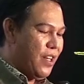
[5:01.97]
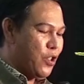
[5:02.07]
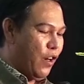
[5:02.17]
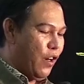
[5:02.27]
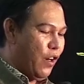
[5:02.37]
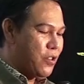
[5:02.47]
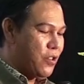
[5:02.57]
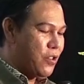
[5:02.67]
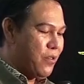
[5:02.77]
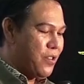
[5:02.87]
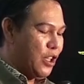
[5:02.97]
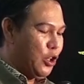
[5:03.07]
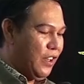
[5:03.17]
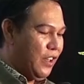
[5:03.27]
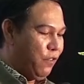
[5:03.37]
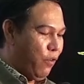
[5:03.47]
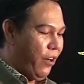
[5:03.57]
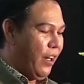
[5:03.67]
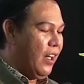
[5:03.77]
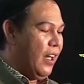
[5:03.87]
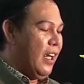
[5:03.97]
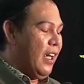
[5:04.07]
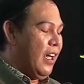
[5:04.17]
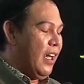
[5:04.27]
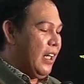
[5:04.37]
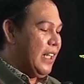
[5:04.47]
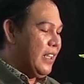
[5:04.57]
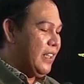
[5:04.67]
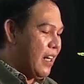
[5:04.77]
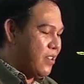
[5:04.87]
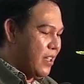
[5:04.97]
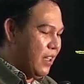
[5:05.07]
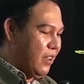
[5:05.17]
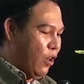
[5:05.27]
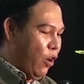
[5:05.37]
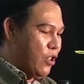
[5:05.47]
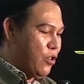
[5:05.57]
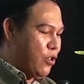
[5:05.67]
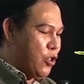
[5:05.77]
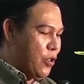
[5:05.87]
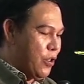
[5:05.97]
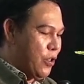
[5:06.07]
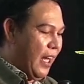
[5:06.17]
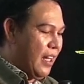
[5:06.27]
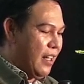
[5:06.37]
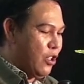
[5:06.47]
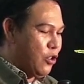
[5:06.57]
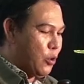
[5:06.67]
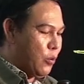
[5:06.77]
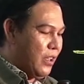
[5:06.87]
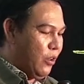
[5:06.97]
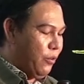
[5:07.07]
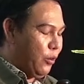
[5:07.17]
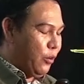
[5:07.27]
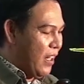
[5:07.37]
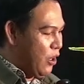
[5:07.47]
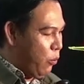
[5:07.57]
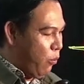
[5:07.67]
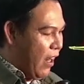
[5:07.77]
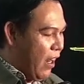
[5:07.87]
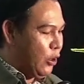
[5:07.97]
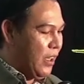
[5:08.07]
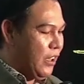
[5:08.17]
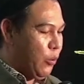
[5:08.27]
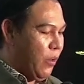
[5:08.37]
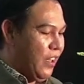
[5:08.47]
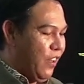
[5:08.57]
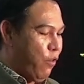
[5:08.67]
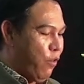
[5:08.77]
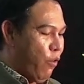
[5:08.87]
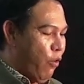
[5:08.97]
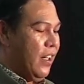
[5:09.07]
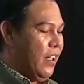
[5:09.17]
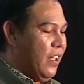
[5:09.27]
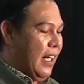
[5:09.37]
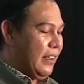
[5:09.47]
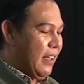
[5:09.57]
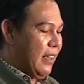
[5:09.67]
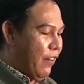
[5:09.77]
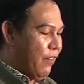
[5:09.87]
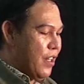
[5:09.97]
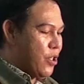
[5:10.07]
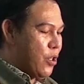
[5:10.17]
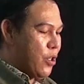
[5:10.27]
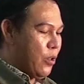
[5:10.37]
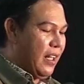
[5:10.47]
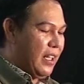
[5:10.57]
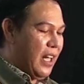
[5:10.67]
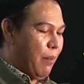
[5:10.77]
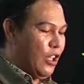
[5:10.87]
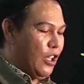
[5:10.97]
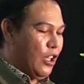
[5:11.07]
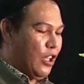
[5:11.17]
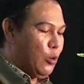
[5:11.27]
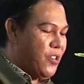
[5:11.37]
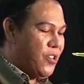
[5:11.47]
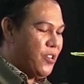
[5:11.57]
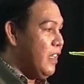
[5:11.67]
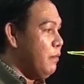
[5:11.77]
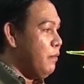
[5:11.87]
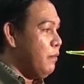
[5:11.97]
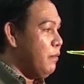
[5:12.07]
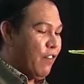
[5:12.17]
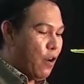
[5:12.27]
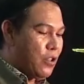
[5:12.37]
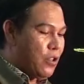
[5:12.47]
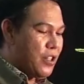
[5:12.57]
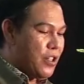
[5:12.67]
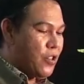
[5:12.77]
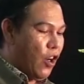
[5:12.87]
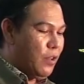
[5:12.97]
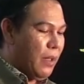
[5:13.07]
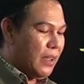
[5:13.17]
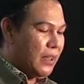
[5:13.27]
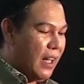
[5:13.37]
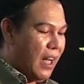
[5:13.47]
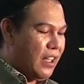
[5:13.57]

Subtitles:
of 2024, conducted on June 18 to 21, 2024 at Harvest Hotel, Cabanatuan City, focused on matatag